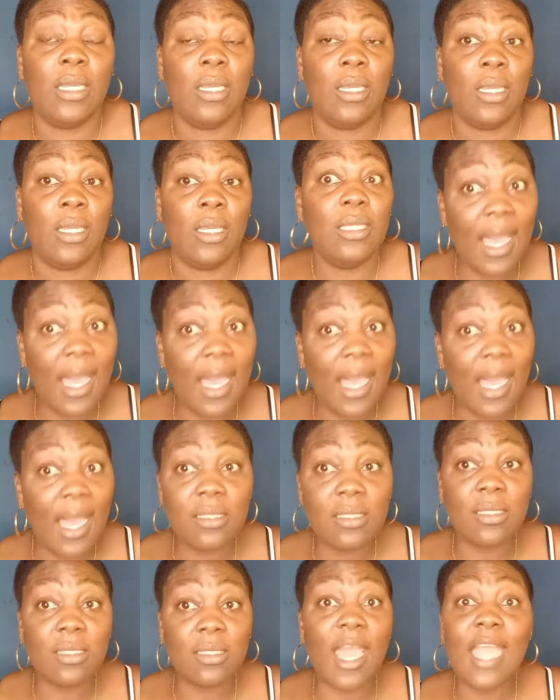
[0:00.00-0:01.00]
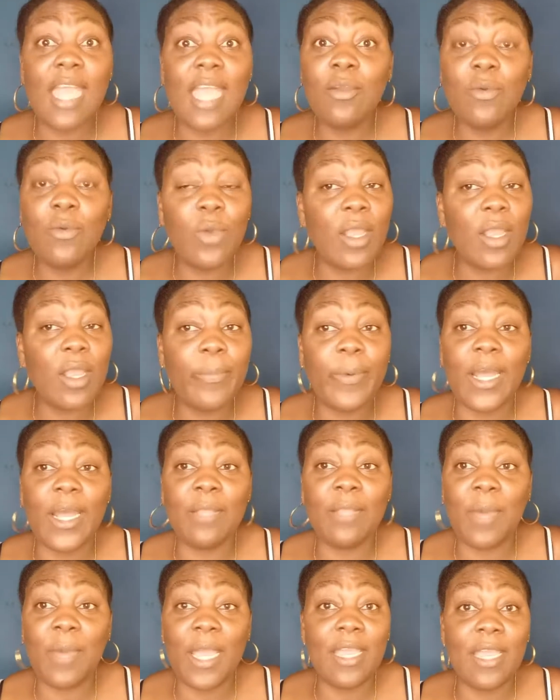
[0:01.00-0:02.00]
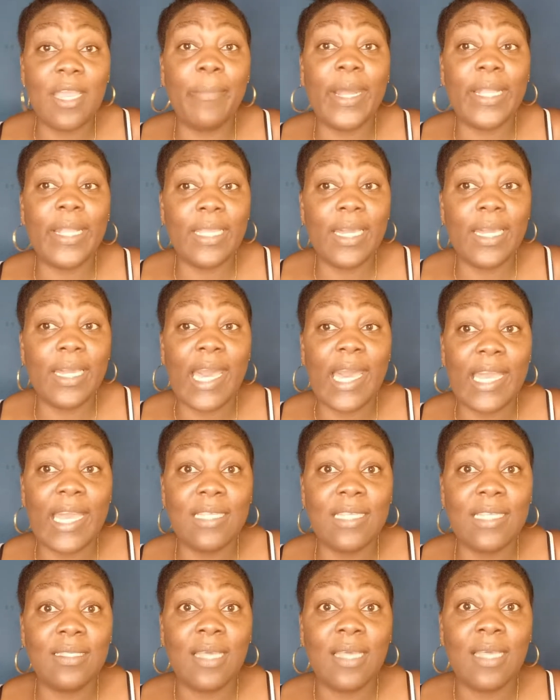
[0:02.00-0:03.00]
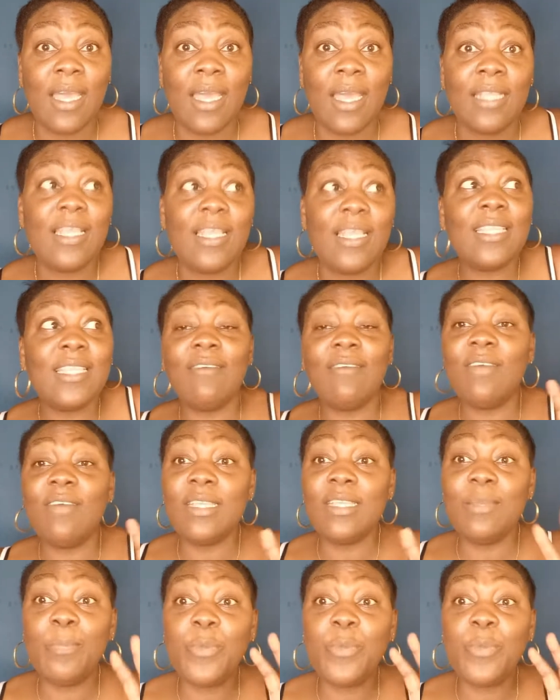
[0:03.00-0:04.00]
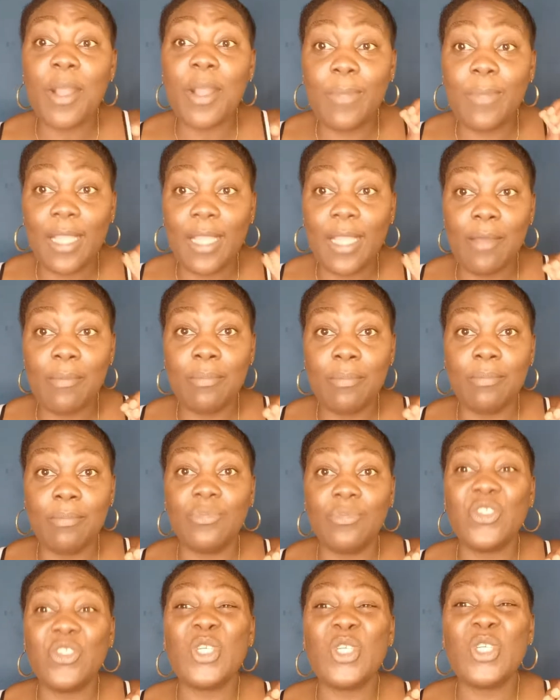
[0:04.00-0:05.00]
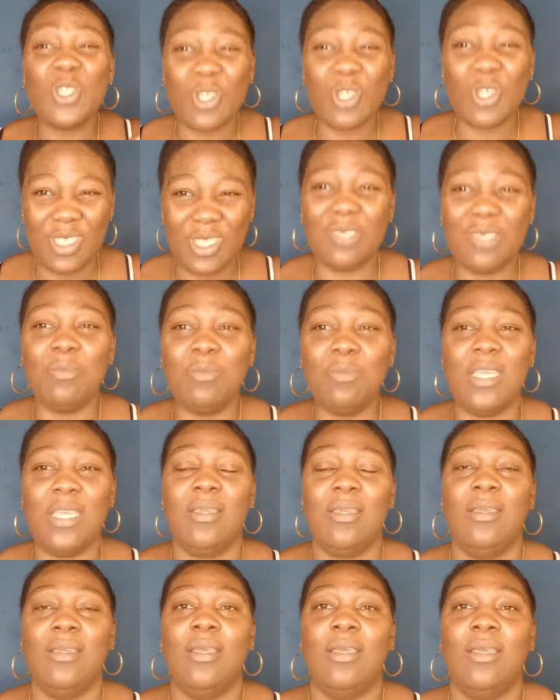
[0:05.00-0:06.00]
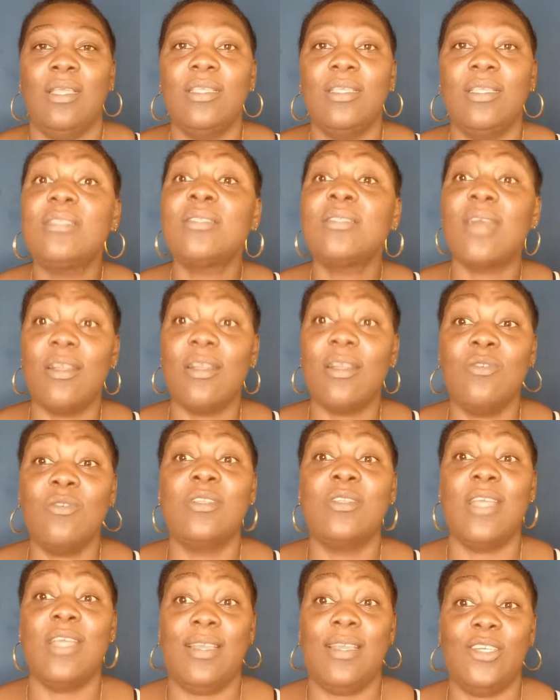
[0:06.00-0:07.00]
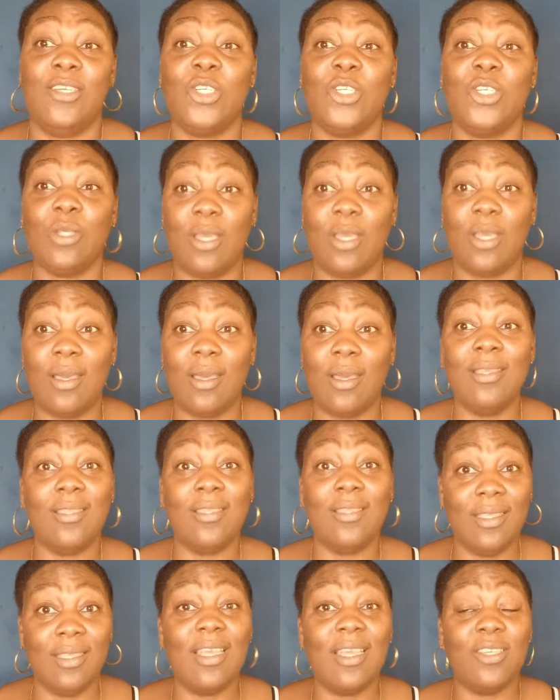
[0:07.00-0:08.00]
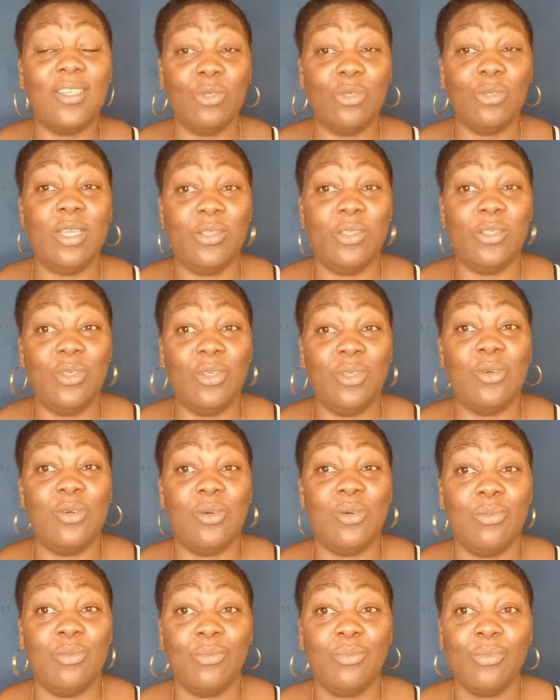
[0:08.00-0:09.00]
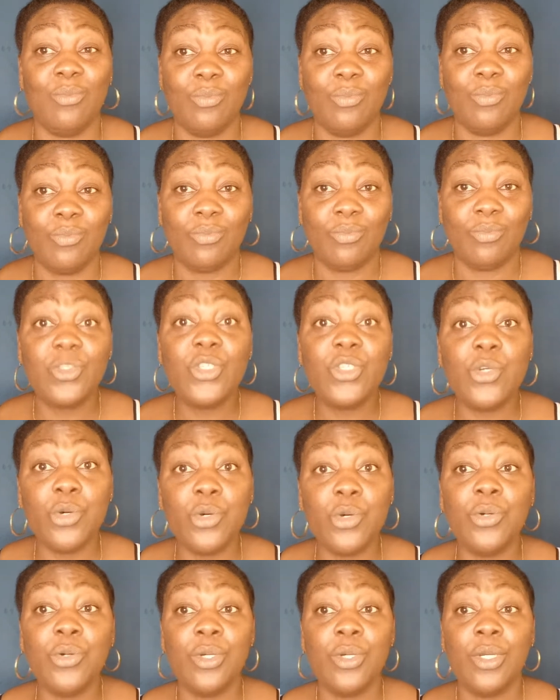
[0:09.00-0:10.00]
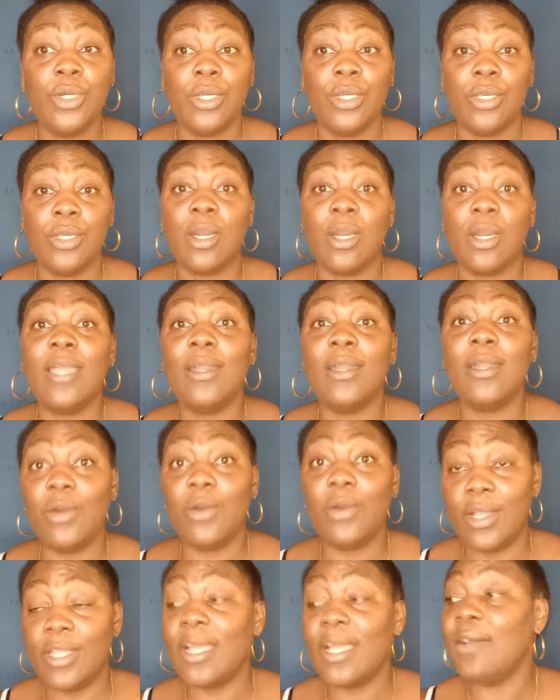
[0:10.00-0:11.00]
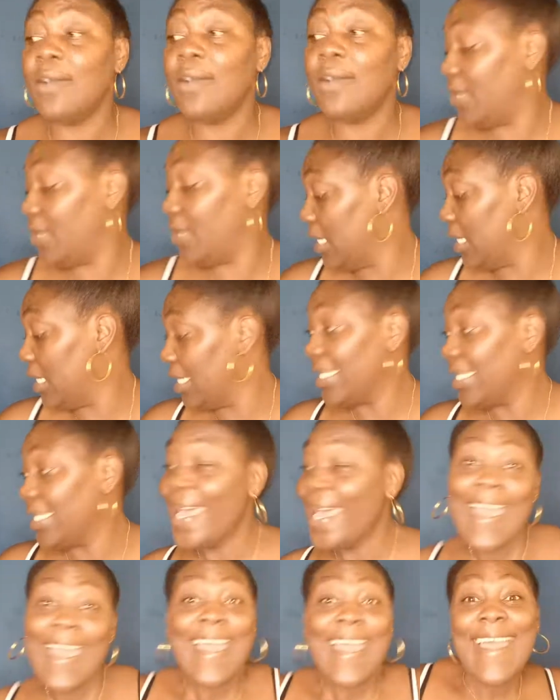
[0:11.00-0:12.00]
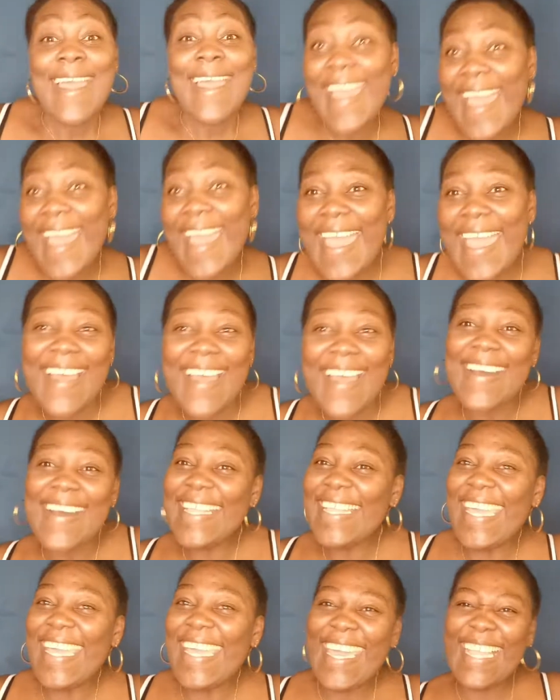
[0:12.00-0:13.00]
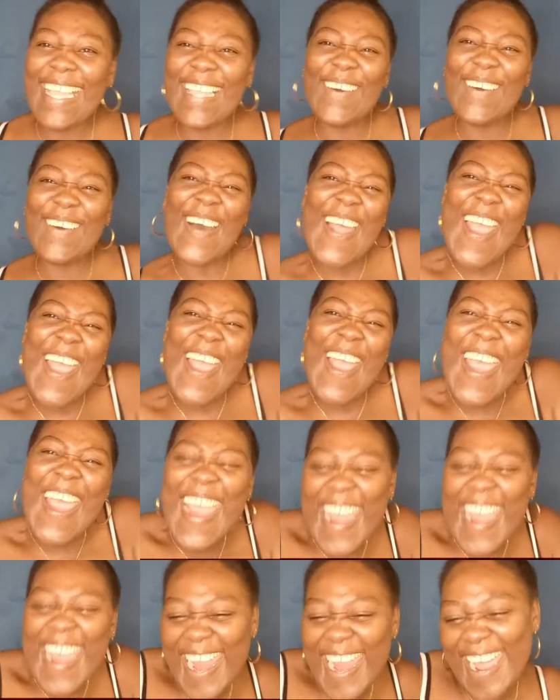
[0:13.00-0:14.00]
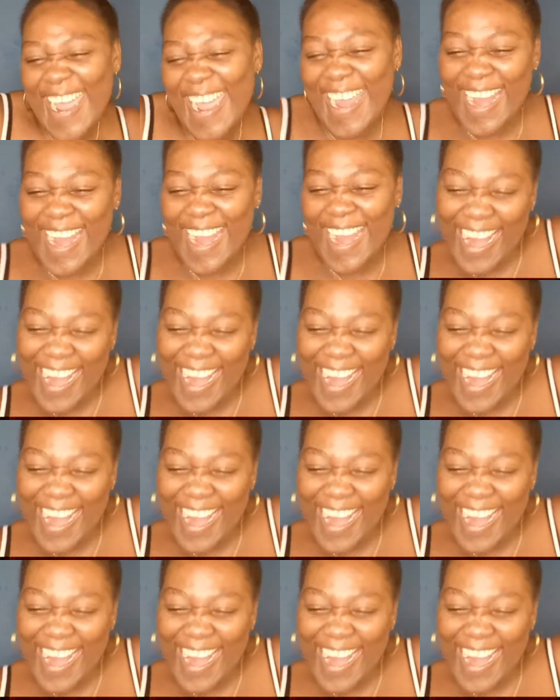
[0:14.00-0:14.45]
Yes, anywhere part by your body, guys, that have any problem, trust me. This corona, uh, it, it will show it to you. True, because you're going to feel it. Hey, Anil World!